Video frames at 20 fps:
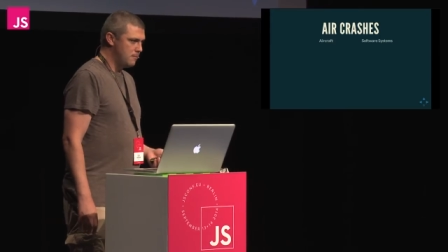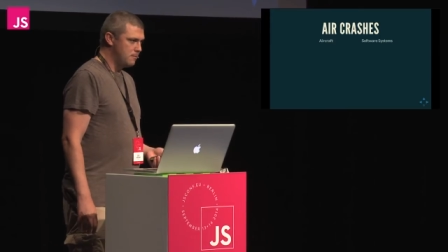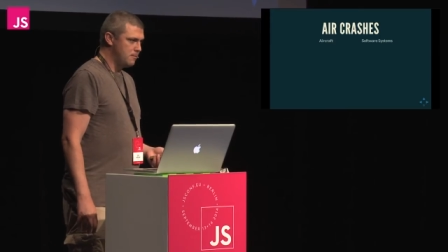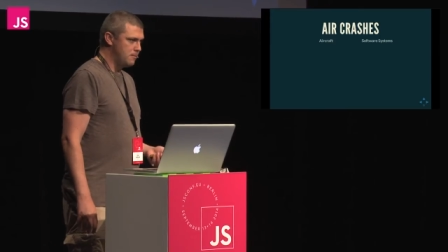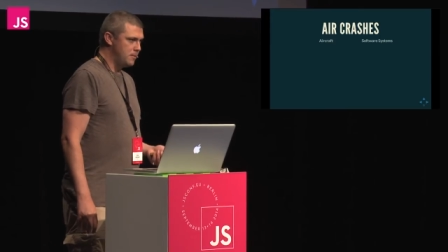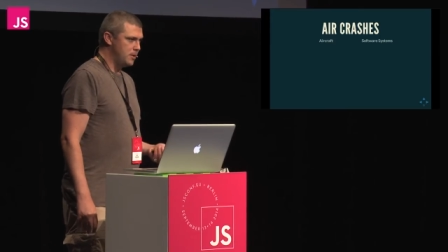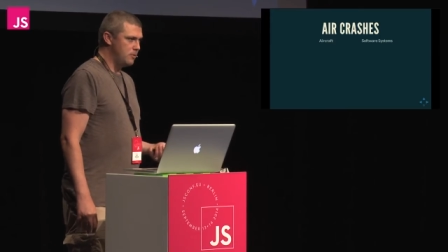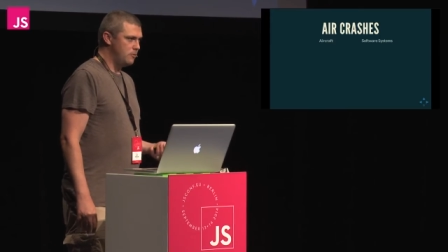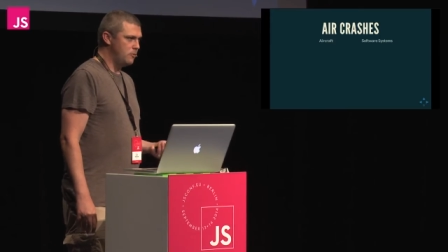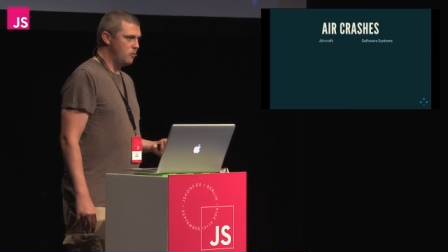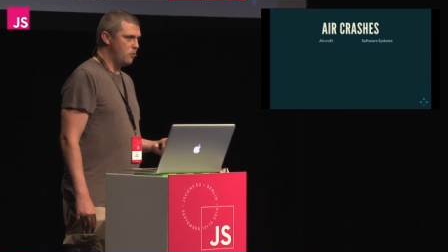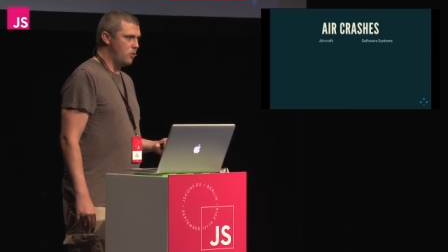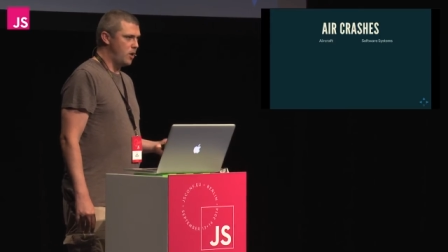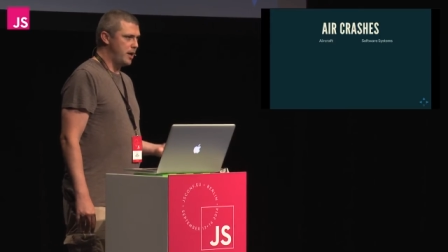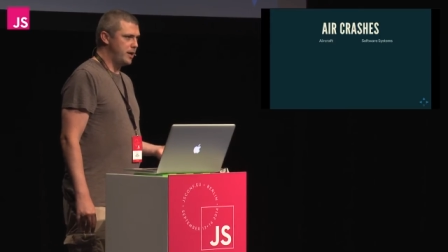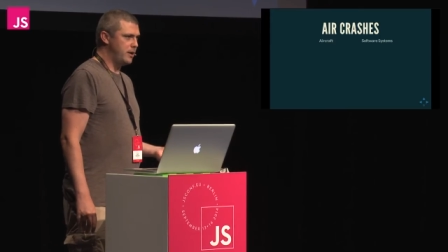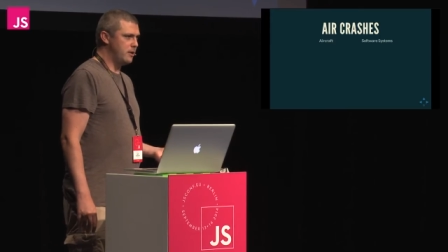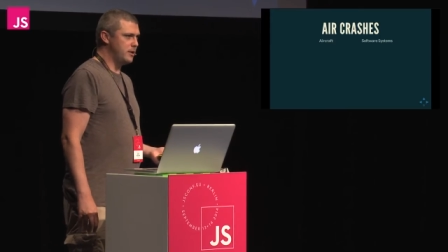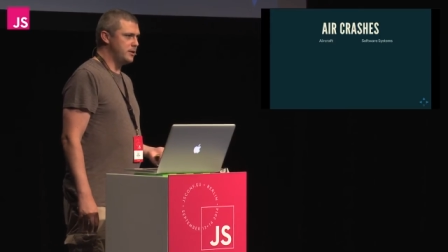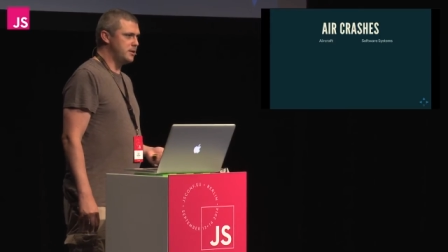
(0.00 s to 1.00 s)
But
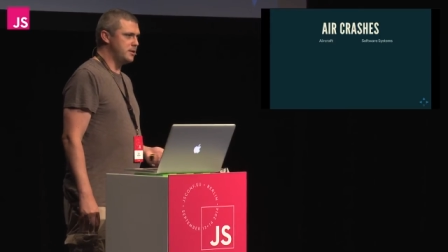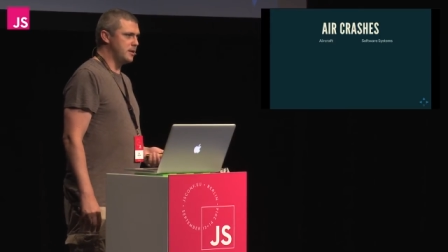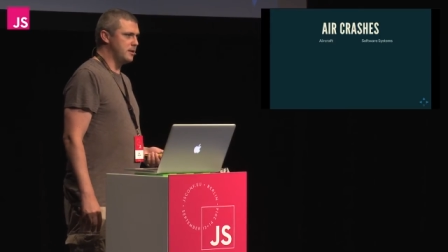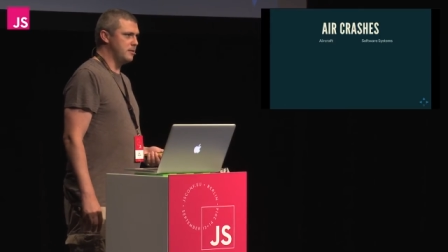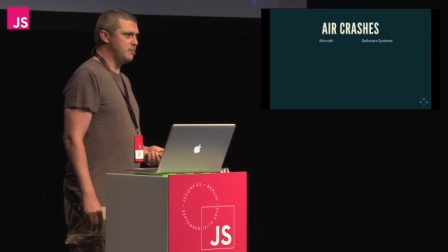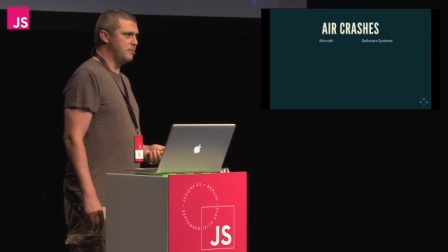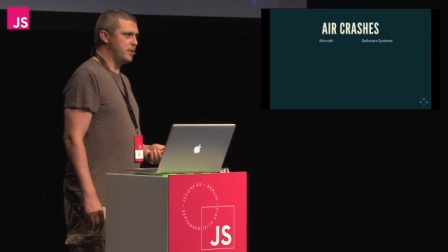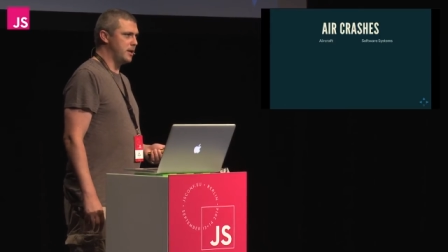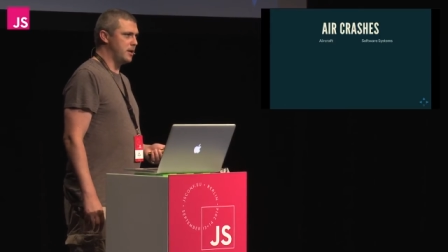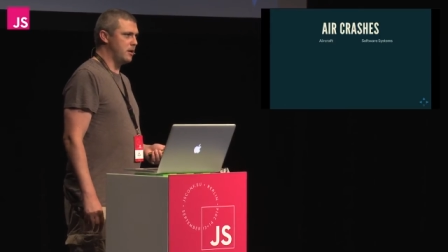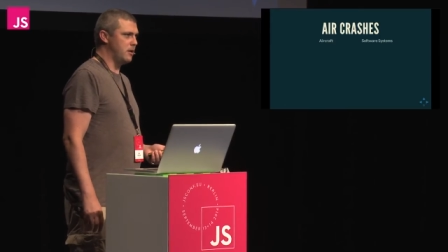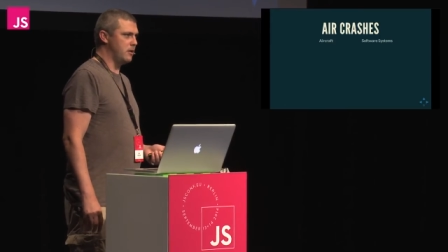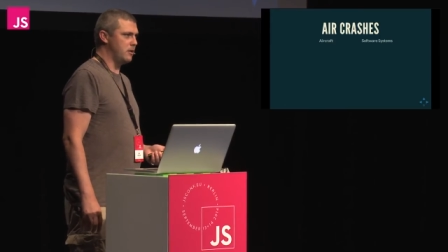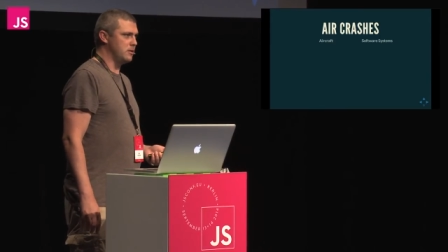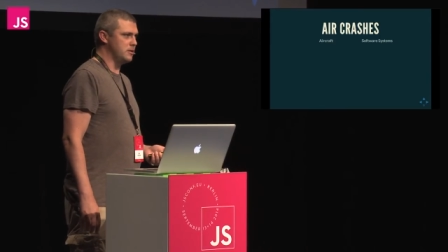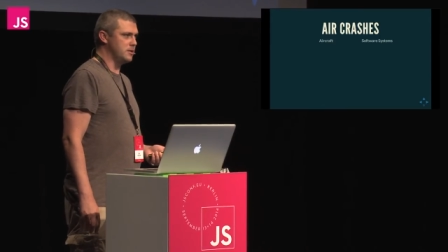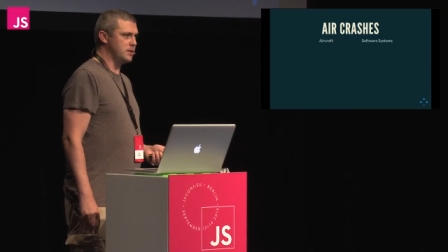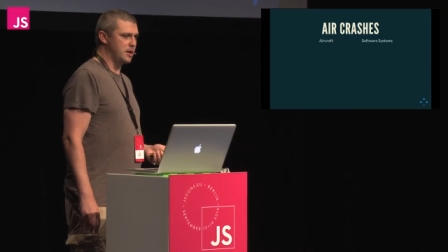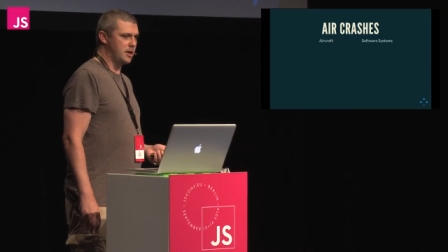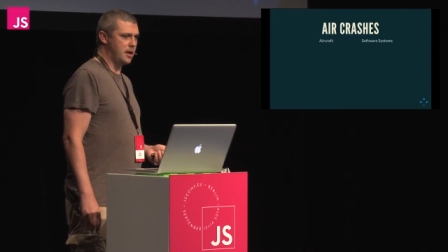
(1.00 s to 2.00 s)
I got into them
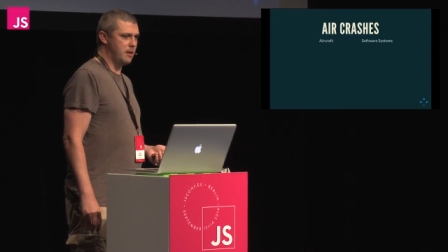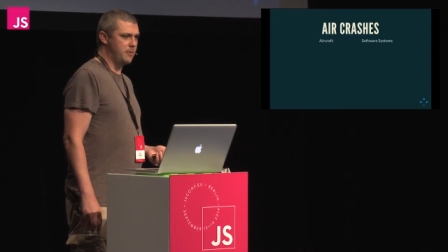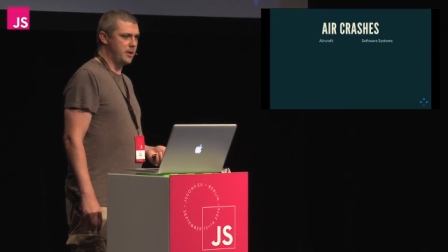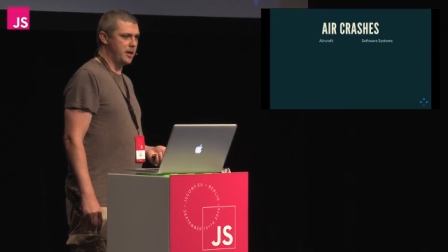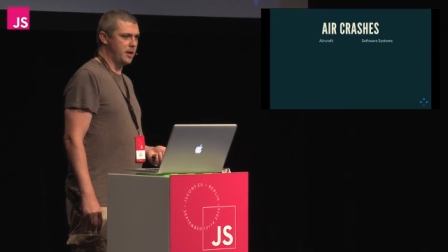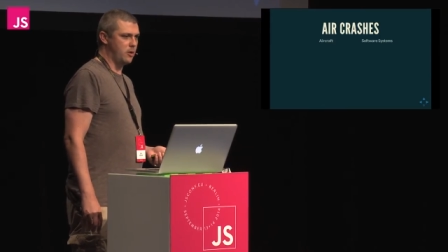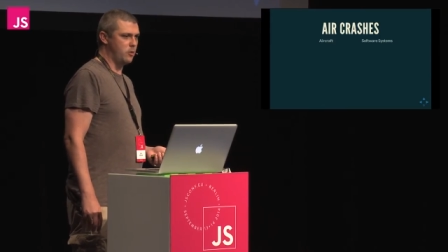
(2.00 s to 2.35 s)
because a company